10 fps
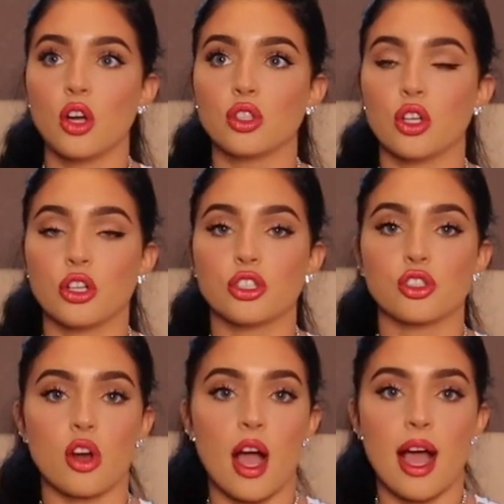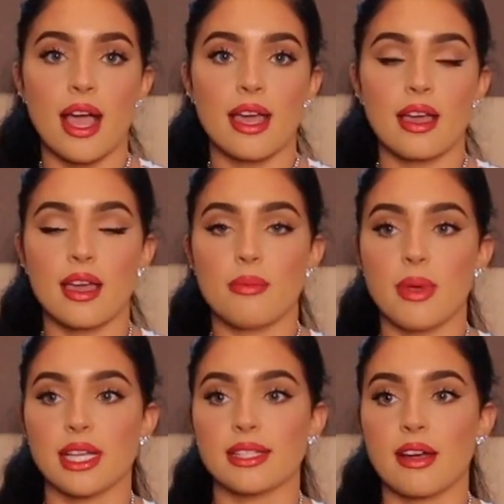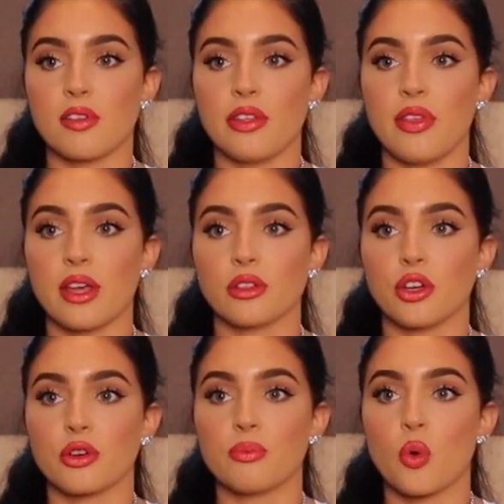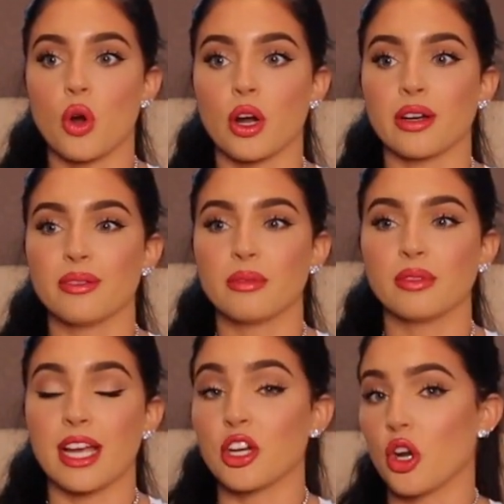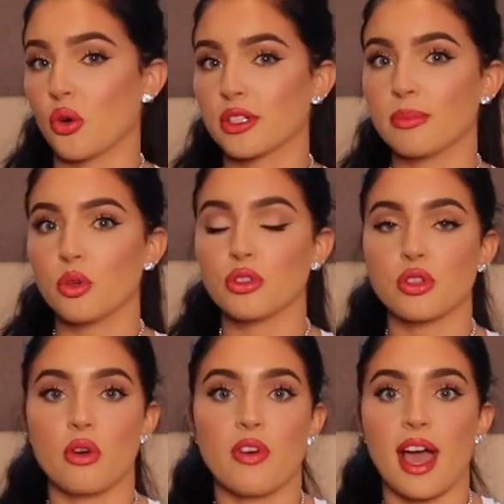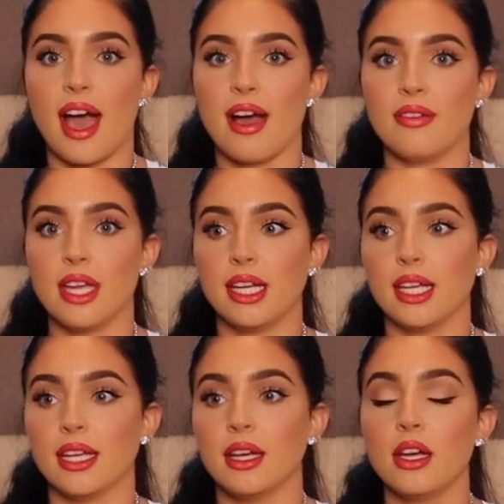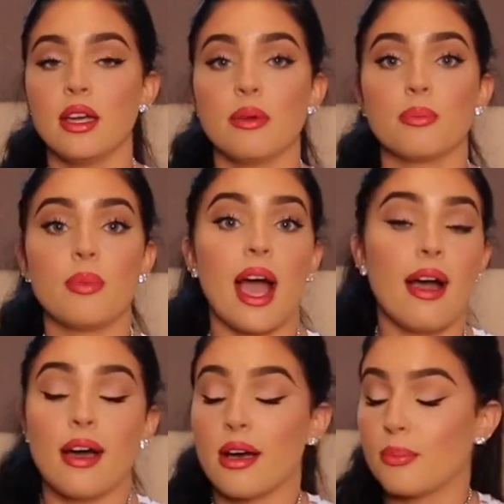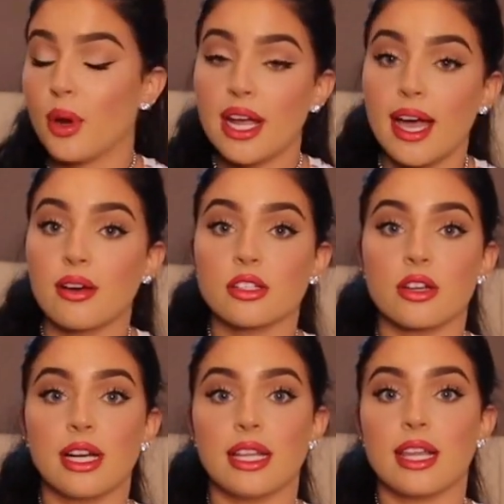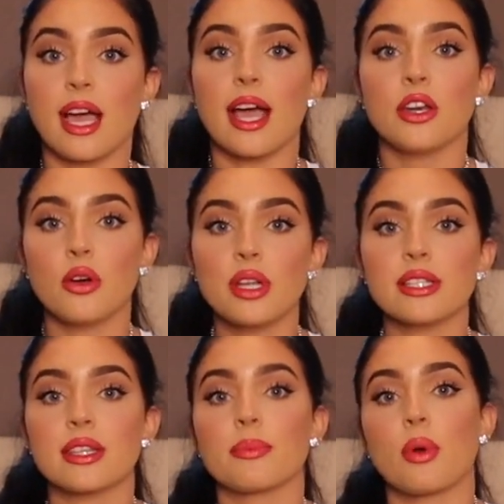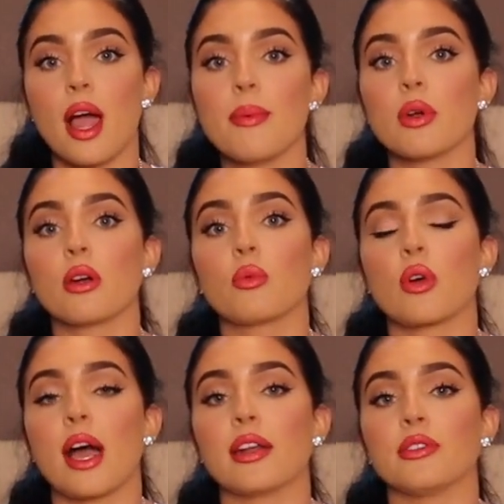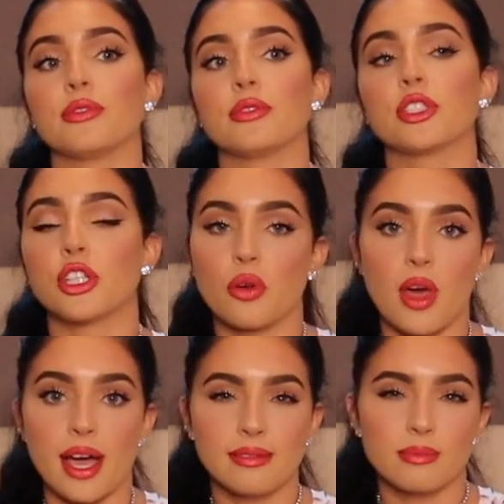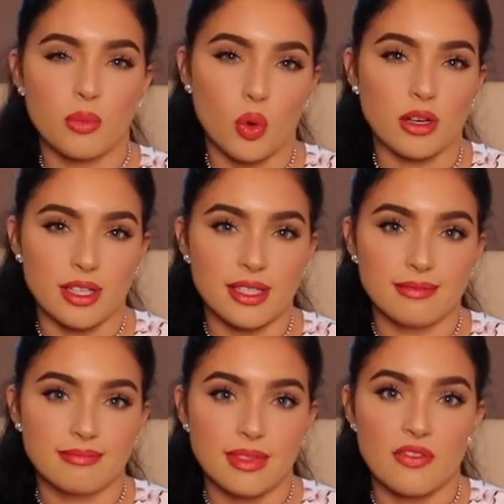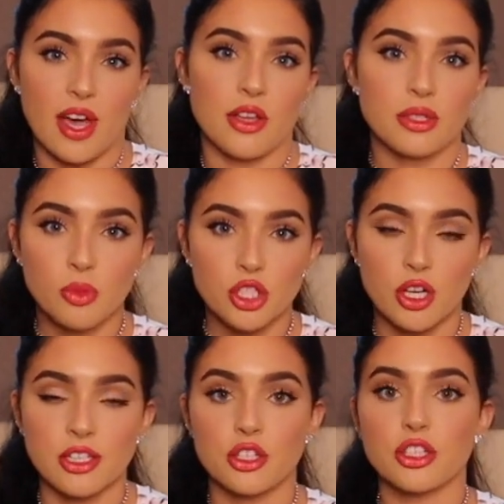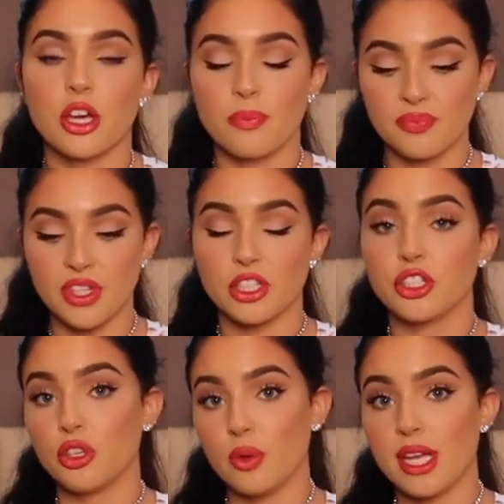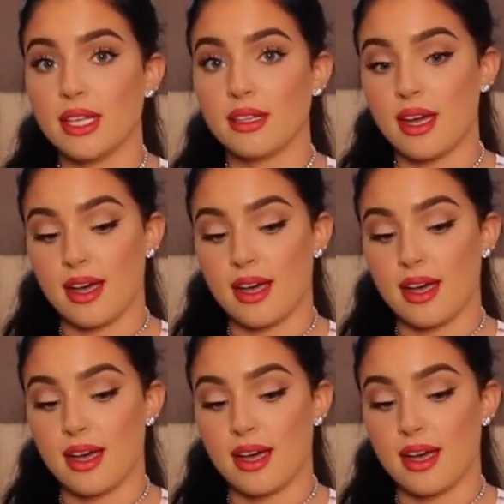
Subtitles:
look dry. It makes everything look more like noticeable. So if I have any breakouts or anything, I notice that the primer will kind of show that more than if I use moisturizer. So the Dewy